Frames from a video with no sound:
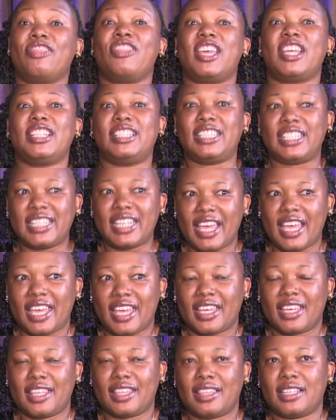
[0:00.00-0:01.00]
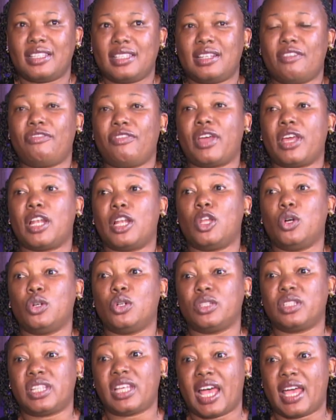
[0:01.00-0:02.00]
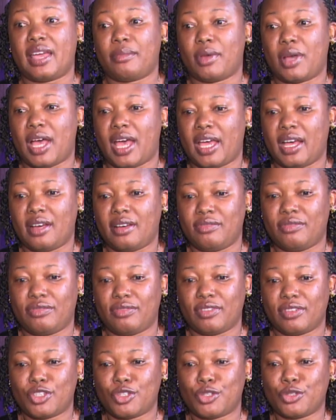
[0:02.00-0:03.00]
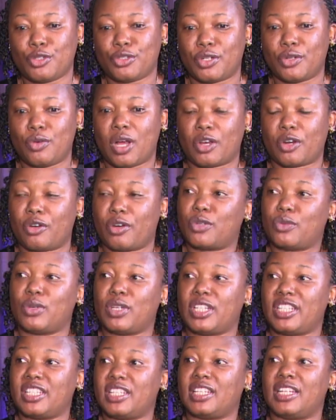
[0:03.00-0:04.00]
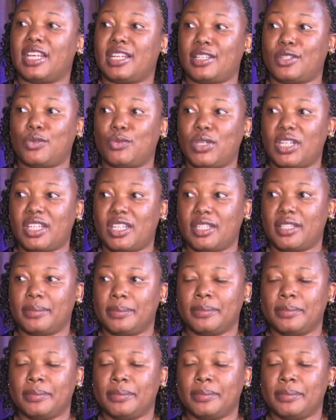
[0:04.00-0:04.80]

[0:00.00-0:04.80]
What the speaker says: And they stay. They stay for a long time. I have children who are graduating next week.